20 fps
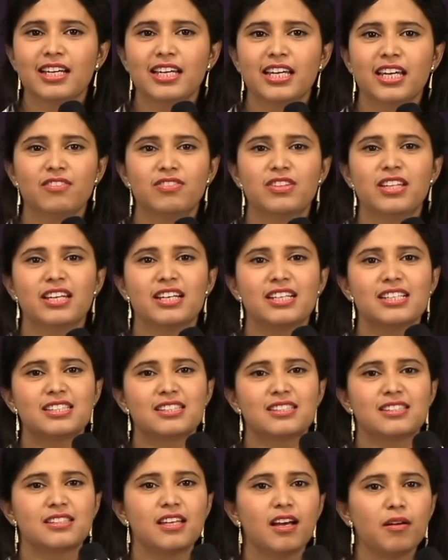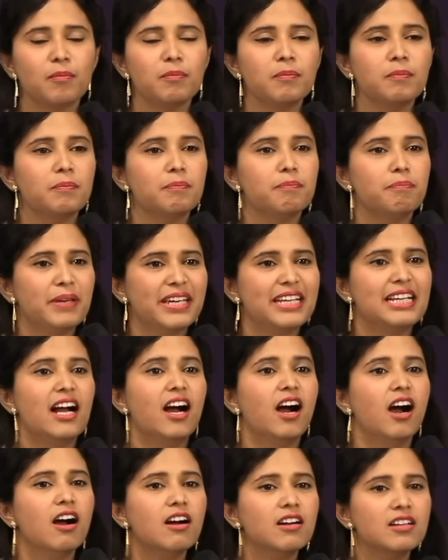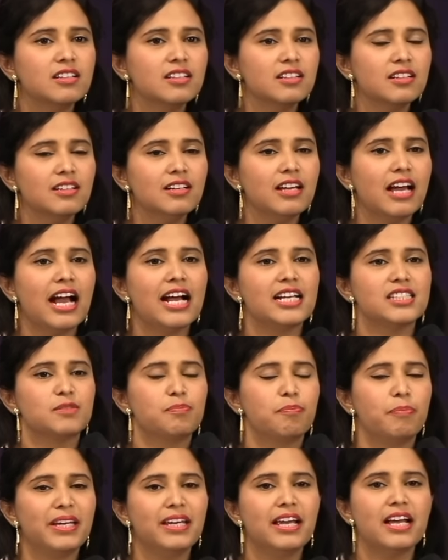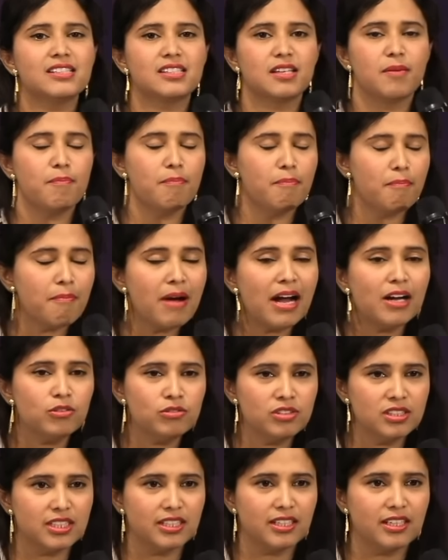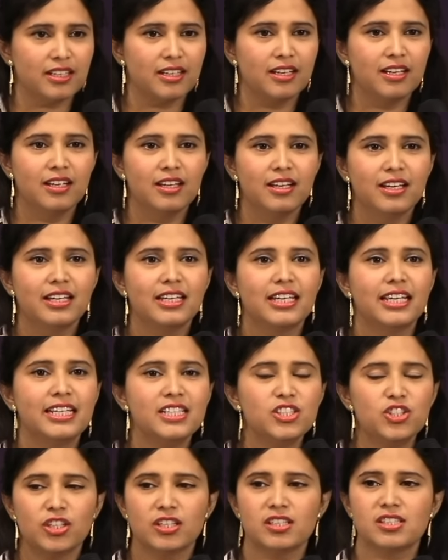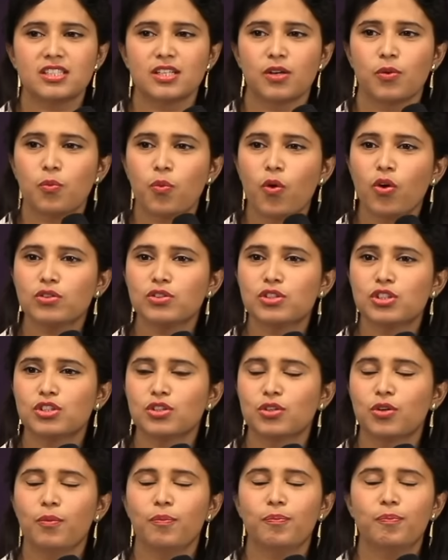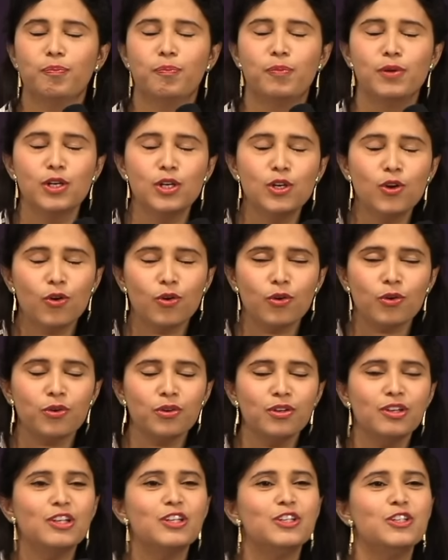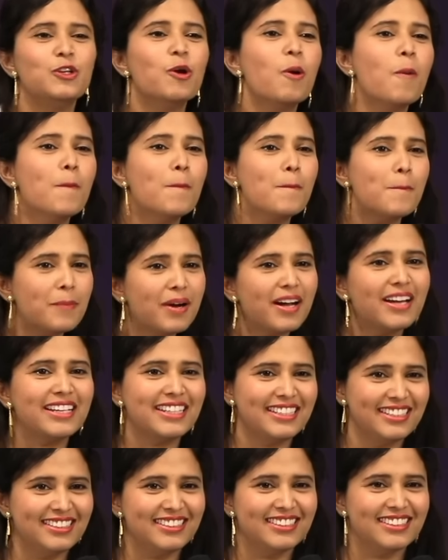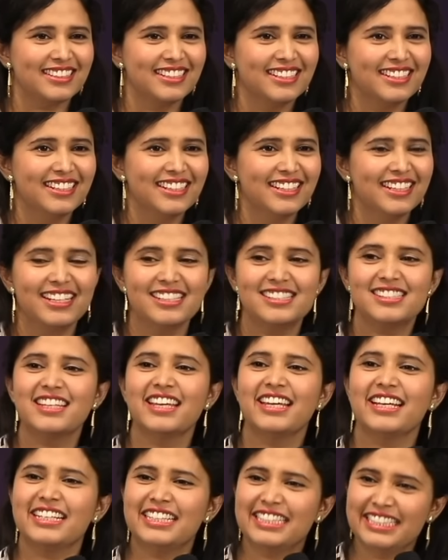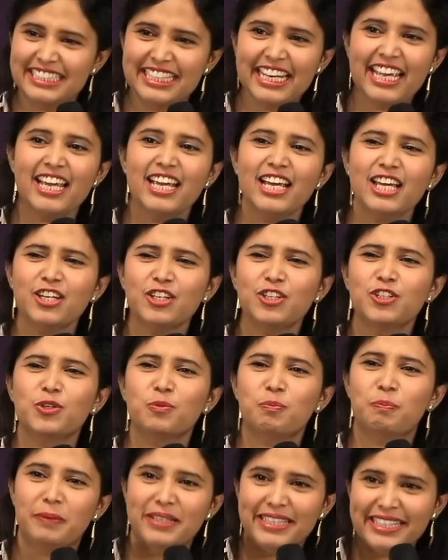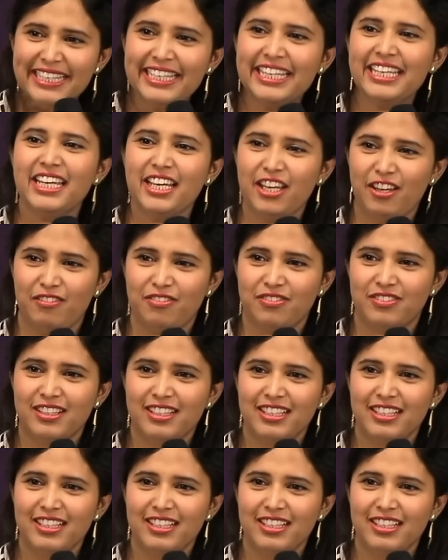if there is some big hurdle as big as a mountain, he just wants to blow your mind. He's saying, dare to believe,